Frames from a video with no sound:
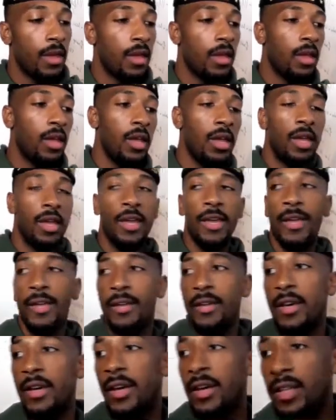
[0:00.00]

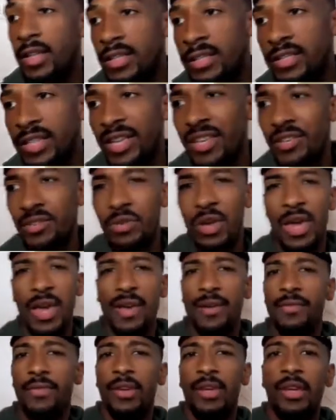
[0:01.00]
and let's say you
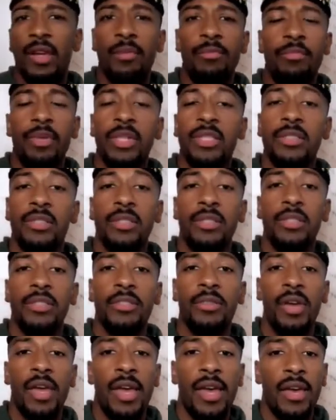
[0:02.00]
have a business,
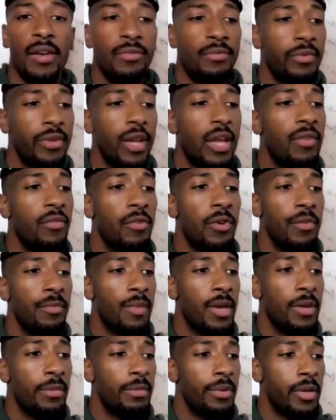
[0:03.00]
you have whatever it
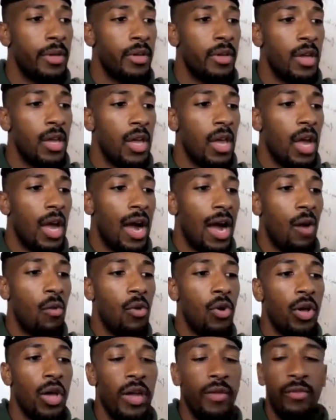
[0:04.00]
may be. I
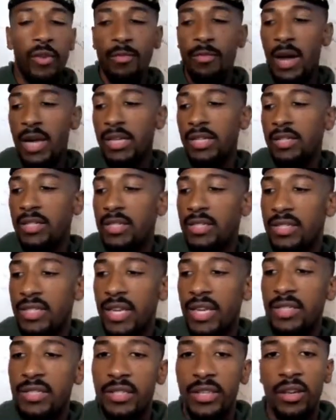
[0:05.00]
want everybody to
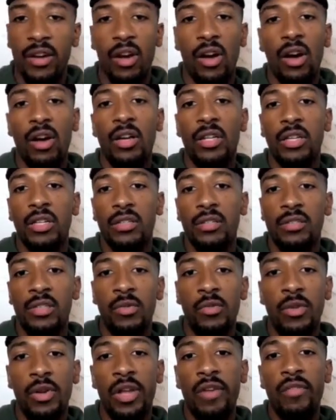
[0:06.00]
test their audience.
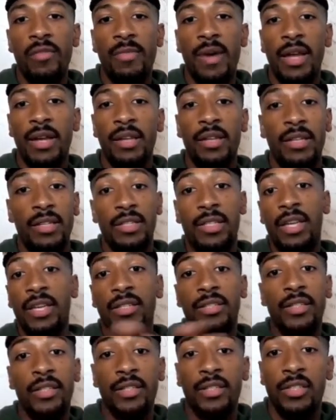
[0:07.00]
I want everybody to
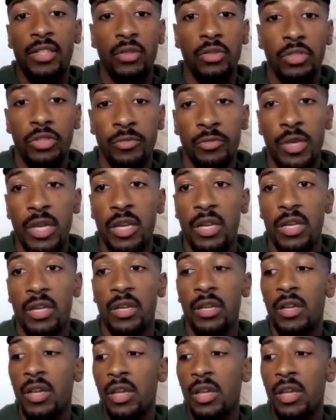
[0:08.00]
test their social media.